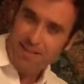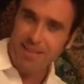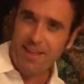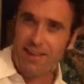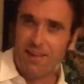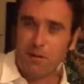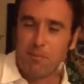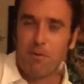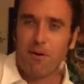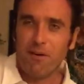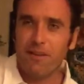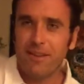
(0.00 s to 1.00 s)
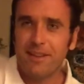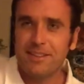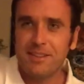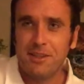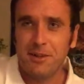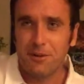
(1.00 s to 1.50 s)
That little part,
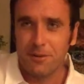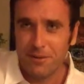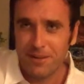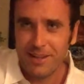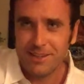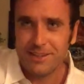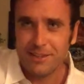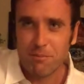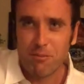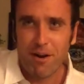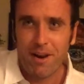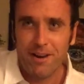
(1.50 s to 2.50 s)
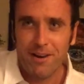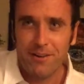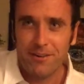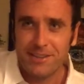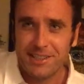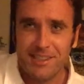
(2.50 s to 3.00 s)
that's new. That's just brand
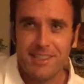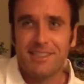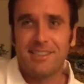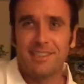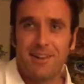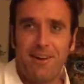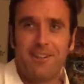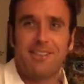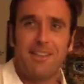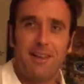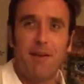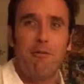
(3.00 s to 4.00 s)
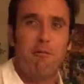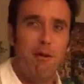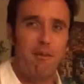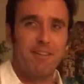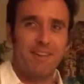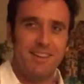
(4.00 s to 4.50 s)
new. See, this is constantly
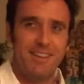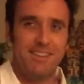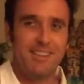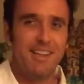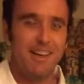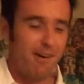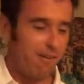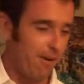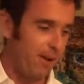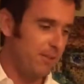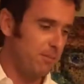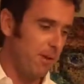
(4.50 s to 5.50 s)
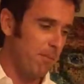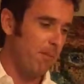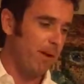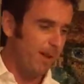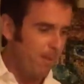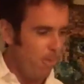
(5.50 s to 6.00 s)
evolving, this arrangement.
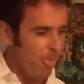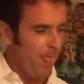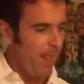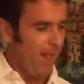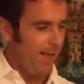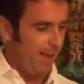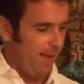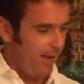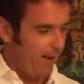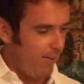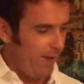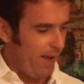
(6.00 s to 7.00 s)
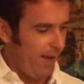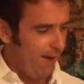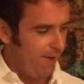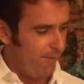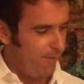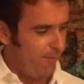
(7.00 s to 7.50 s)
But here we
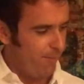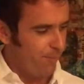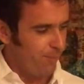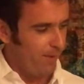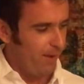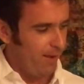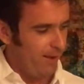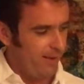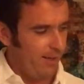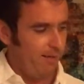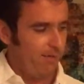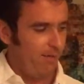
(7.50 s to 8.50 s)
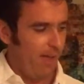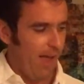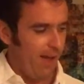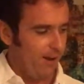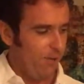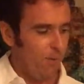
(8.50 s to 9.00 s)
have a D
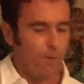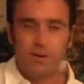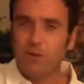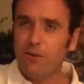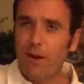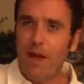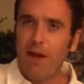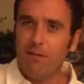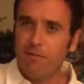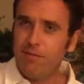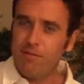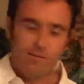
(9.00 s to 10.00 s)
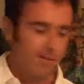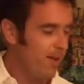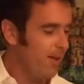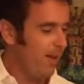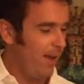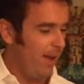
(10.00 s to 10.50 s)
flat chord to a F.
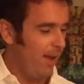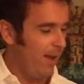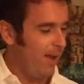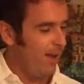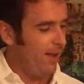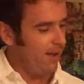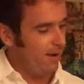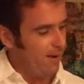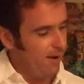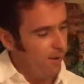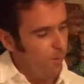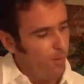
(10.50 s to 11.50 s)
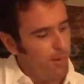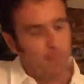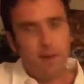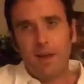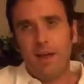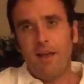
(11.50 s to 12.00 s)
And what I'm
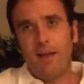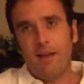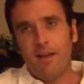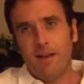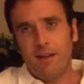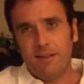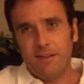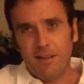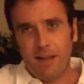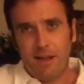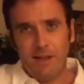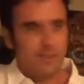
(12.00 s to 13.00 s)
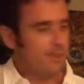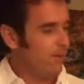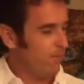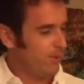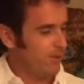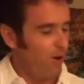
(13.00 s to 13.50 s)
going to, like I
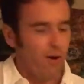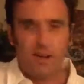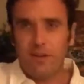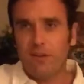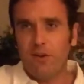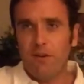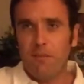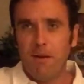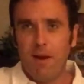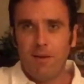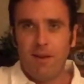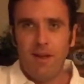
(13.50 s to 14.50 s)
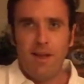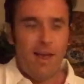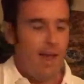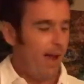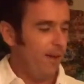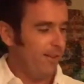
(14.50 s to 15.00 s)
was talking to you about
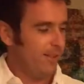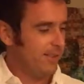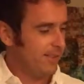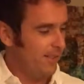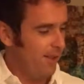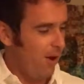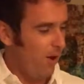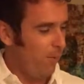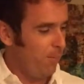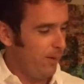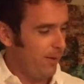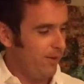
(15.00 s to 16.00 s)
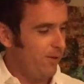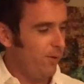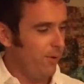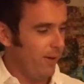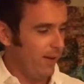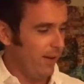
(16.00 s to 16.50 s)
how this open
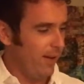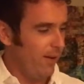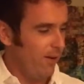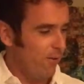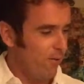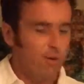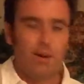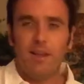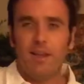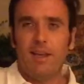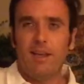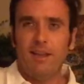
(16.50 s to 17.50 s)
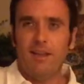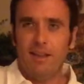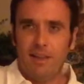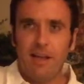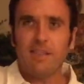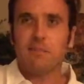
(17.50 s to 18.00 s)
tuning really
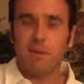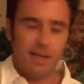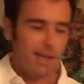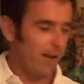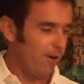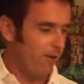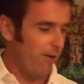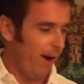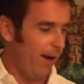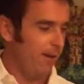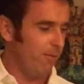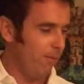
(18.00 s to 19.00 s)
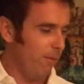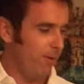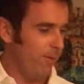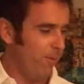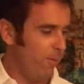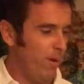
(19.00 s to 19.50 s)
allows me to get creative with
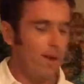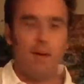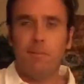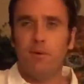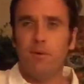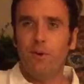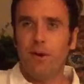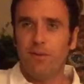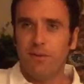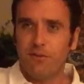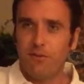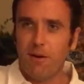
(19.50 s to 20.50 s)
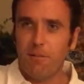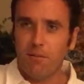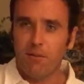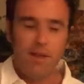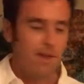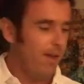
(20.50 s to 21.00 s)
what I'm doing on the
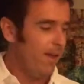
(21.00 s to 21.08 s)
treble.